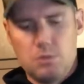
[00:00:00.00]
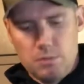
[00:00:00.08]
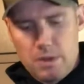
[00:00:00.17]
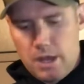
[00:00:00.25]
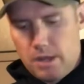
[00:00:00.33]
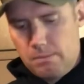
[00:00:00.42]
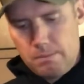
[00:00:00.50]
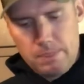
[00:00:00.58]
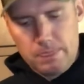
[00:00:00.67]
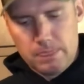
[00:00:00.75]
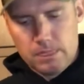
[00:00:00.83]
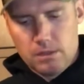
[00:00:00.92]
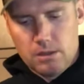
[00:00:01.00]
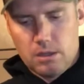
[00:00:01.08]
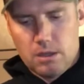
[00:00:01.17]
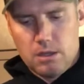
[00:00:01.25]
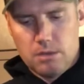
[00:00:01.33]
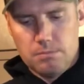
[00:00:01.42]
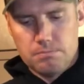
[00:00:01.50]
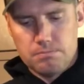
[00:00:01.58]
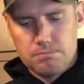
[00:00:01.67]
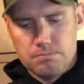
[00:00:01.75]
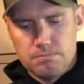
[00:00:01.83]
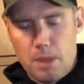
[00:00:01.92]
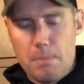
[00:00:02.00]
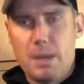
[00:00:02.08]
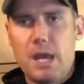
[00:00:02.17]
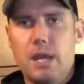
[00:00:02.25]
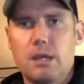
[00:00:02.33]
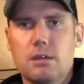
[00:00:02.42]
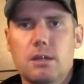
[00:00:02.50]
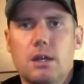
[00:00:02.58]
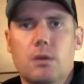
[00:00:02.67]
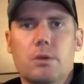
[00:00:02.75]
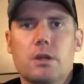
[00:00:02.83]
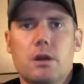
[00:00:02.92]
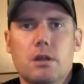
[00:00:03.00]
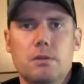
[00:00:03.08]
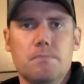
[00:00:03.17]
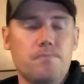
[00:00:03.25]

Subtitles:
my my pack, and I went hunting.